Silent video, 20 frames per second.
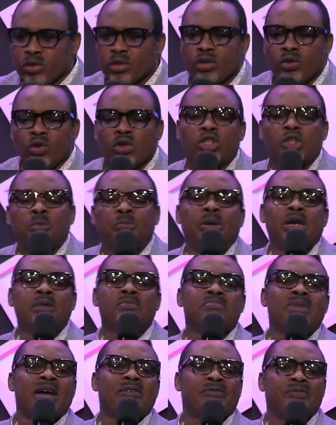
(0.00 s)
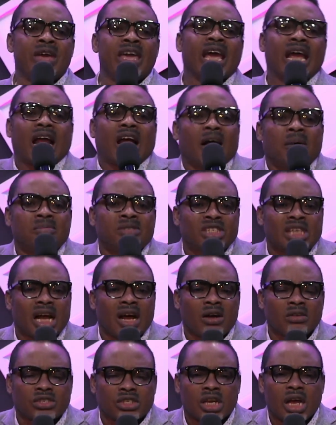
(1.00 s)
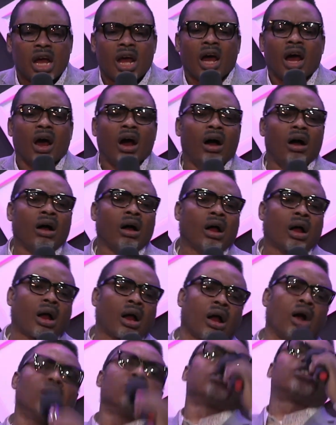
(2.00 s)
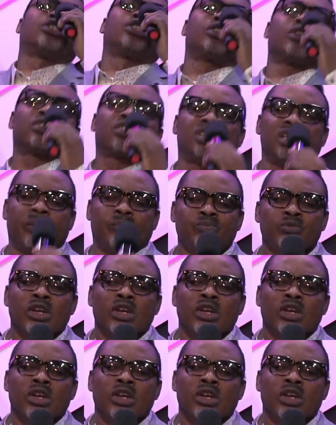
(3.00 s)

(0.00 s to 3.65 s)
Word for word: You speak by faith. It comes out unconsciously.